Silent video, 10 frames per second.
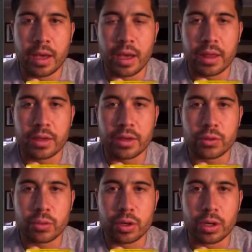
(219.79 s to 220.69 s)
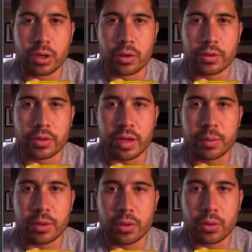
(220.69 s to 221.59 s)
And this will
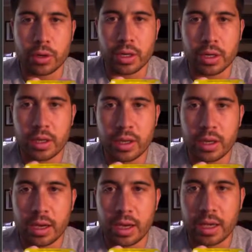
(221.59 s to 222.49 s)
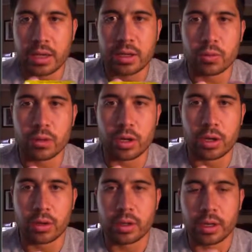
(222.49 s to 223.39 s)
stop the recording and it
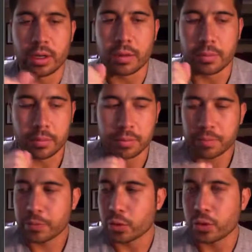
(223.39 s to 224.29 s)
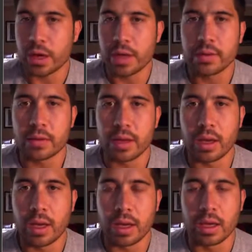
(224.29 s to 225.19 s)
will um, create
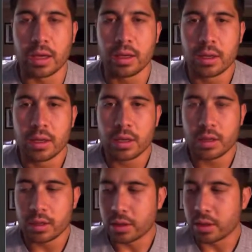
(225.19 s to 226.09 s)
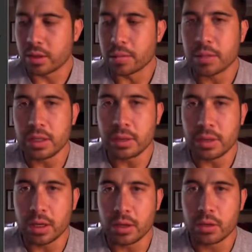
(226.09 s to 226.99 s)
a um,
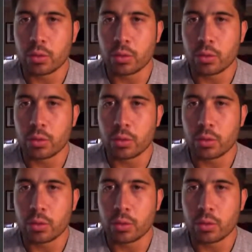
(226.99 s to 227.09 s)
email